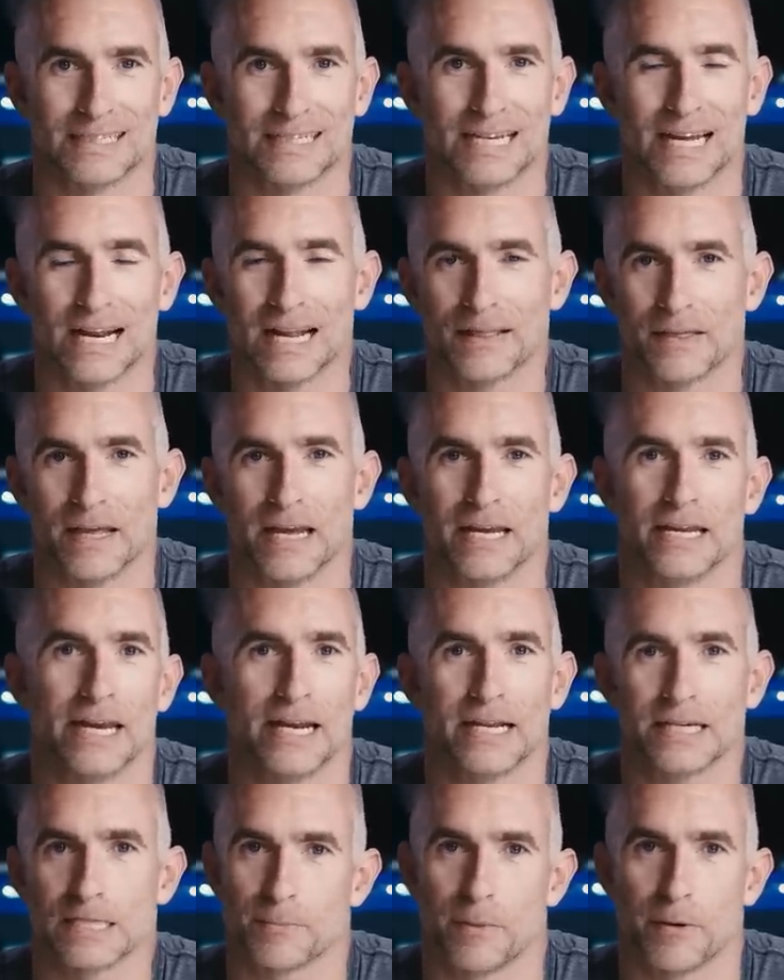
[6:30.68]
get it there,
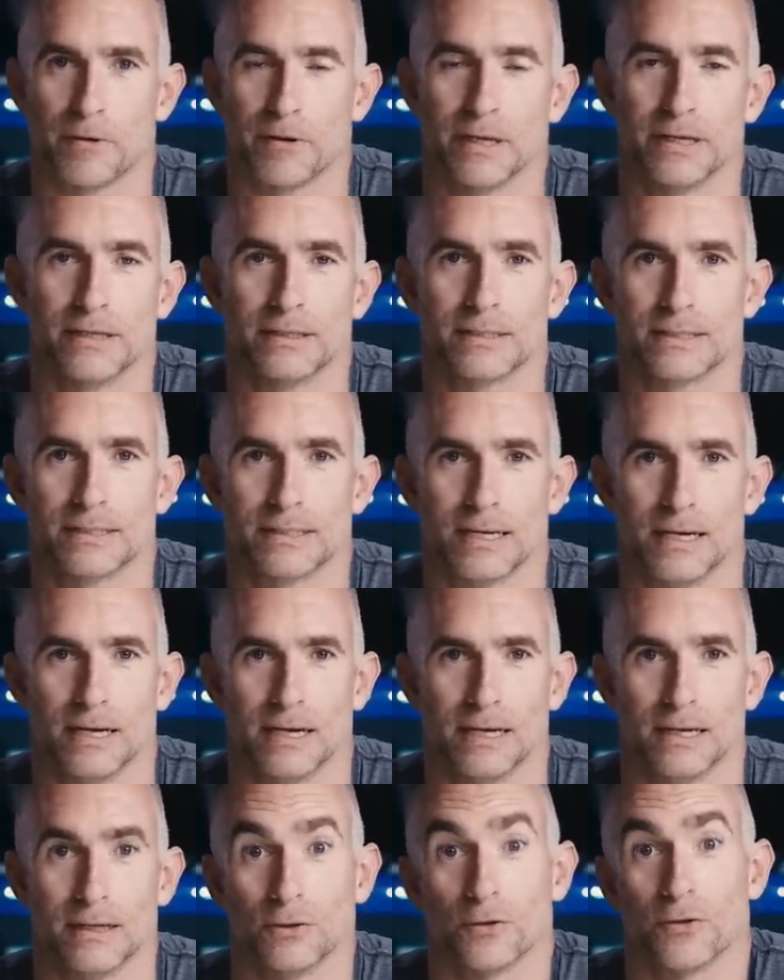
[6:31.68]
get experience,
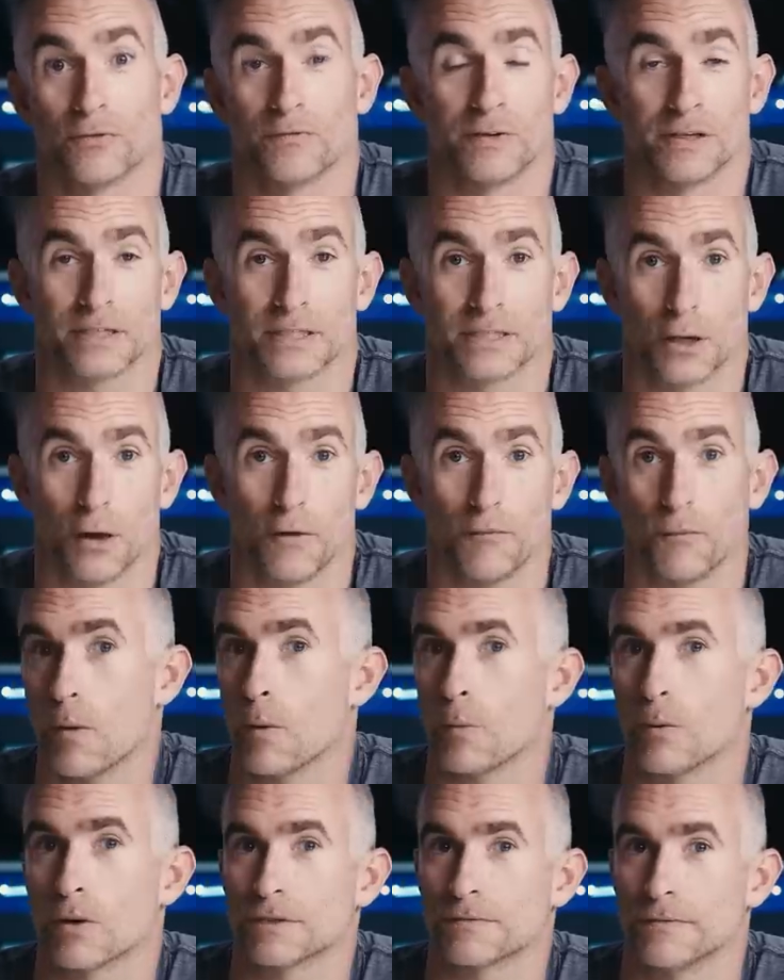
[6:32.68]
learn for yourself
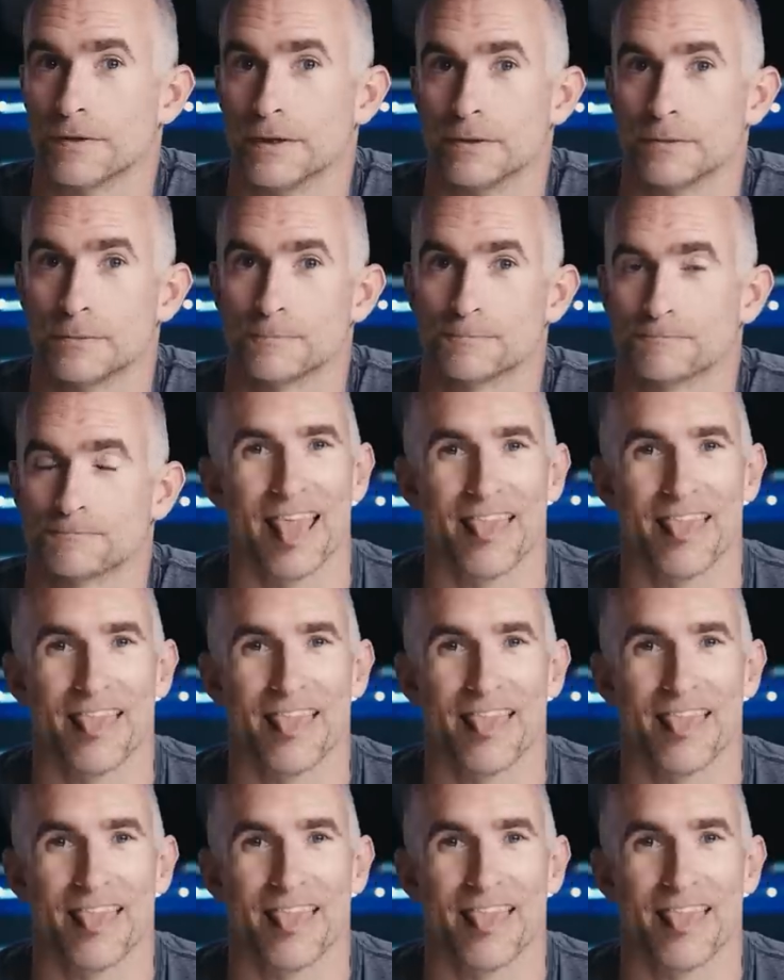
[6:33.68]
what works for you.